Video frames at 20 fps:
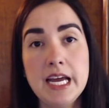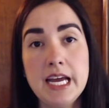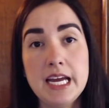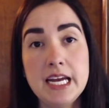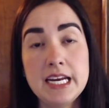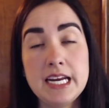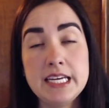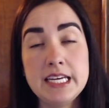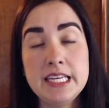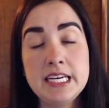
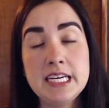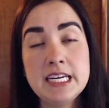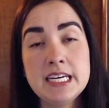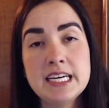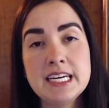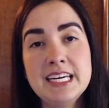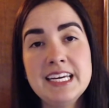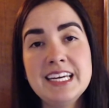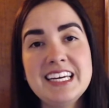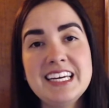And I think
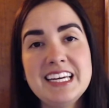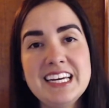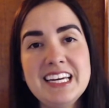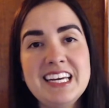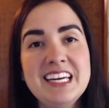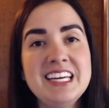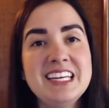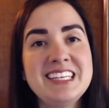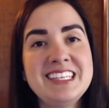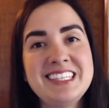
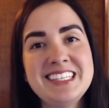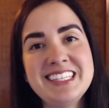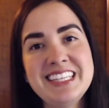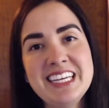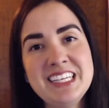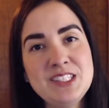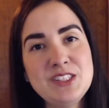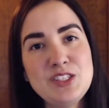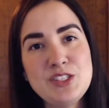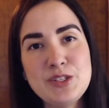it
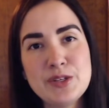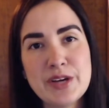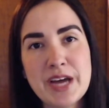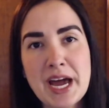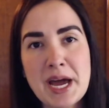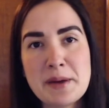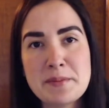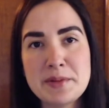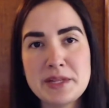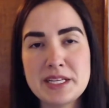tends to
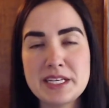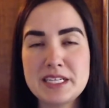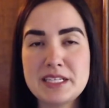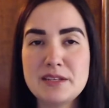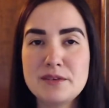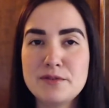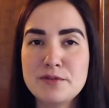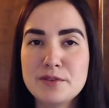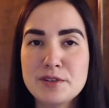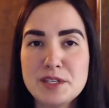happen like the
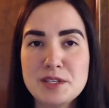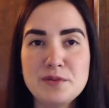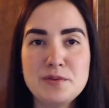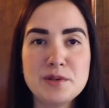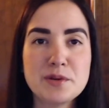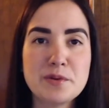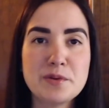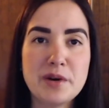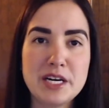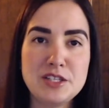first few
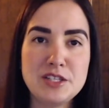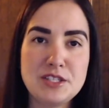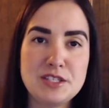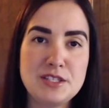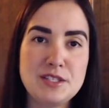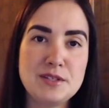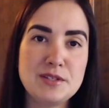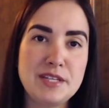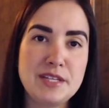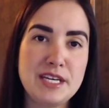questions
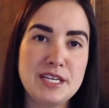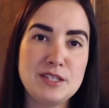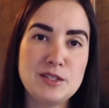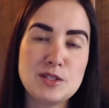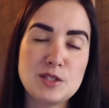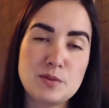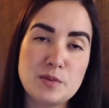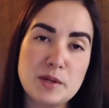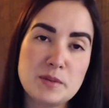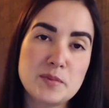you tend to
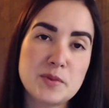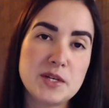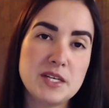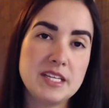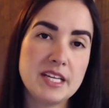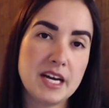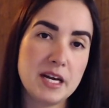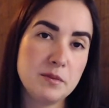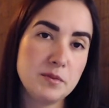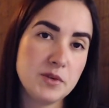spend more
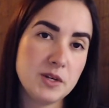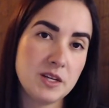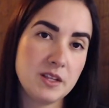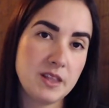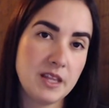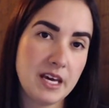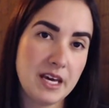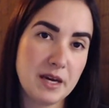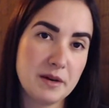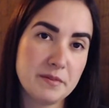time with
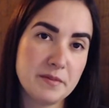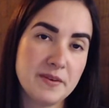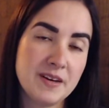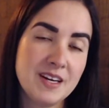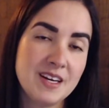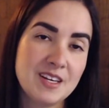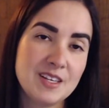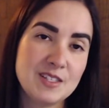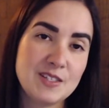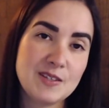them.
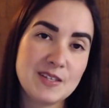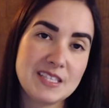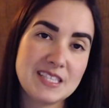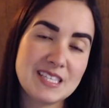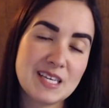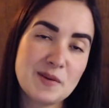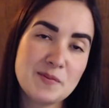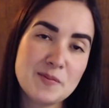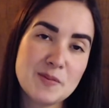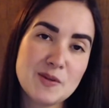So it's
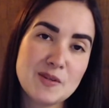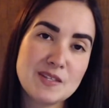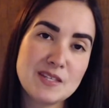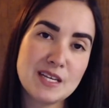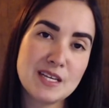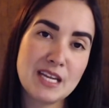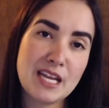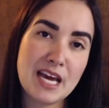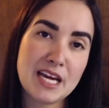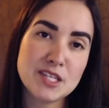almost
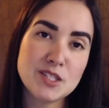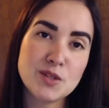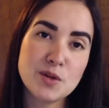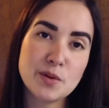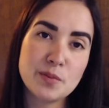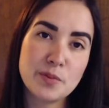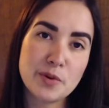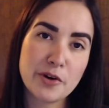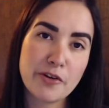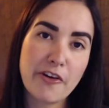a natural
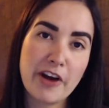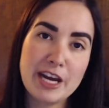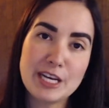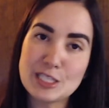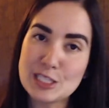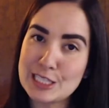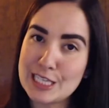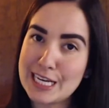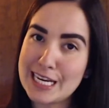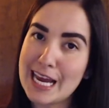progression
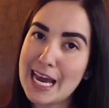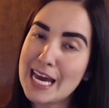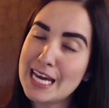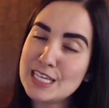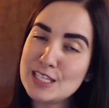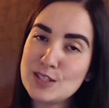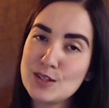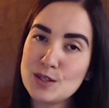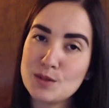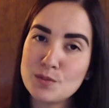that
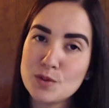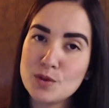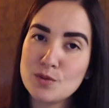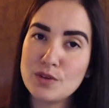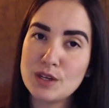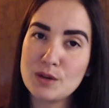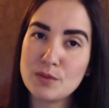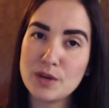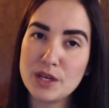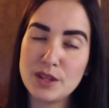as you're
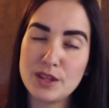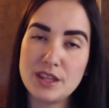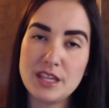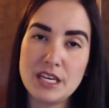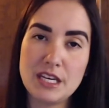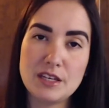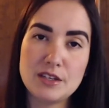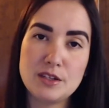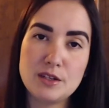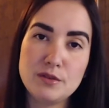moving with the
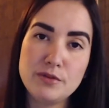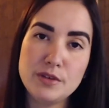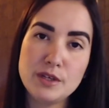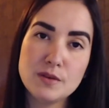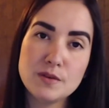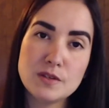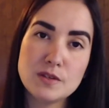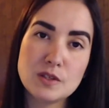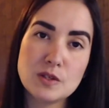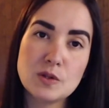
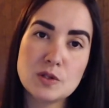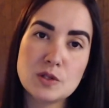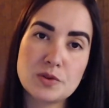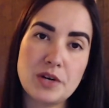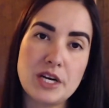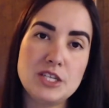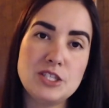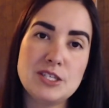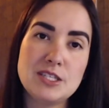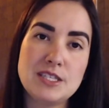interviews, those
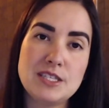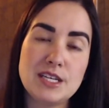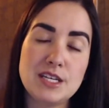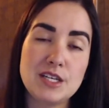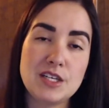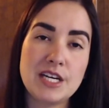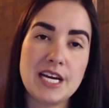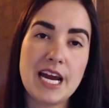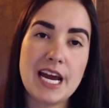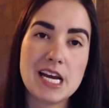questions that
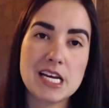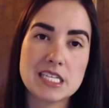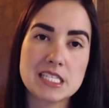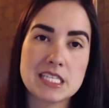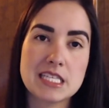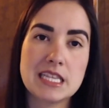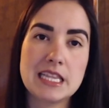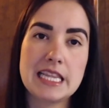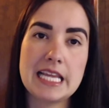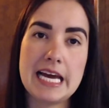are asked
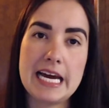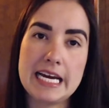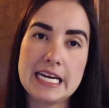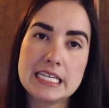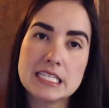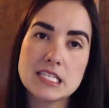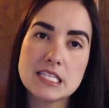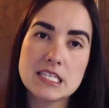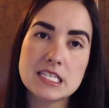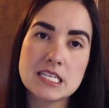
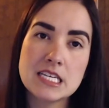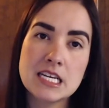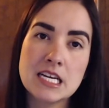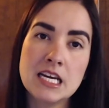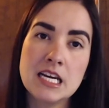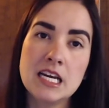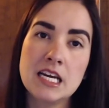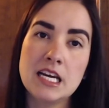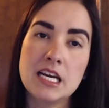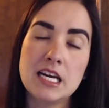last,
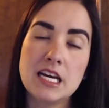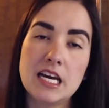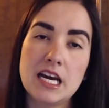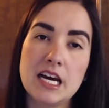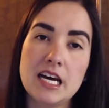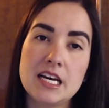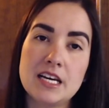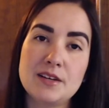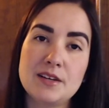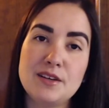
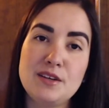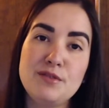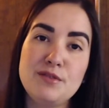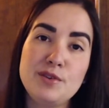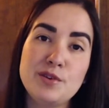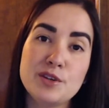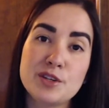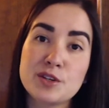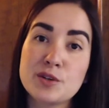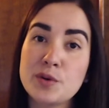if
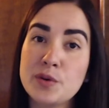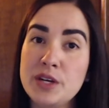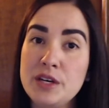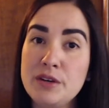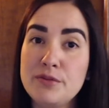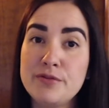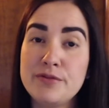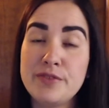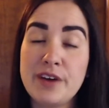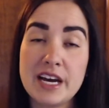you're going
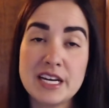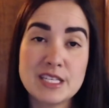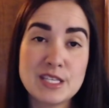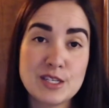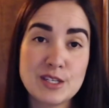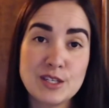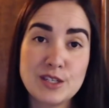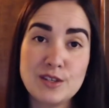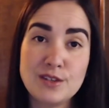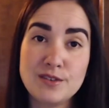
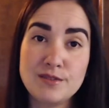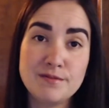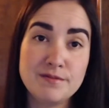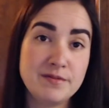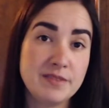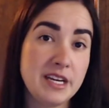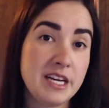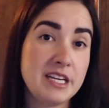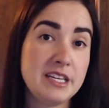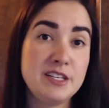faster
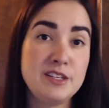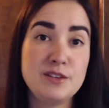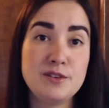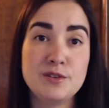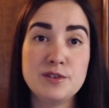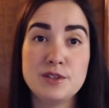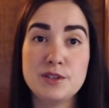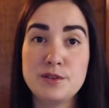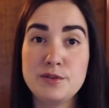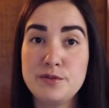and
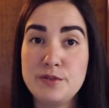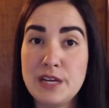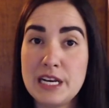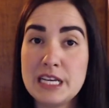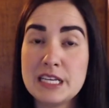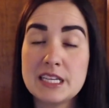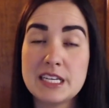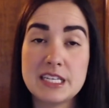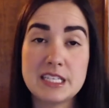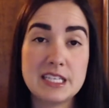you're feeling
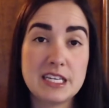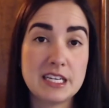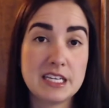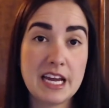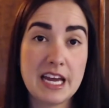like that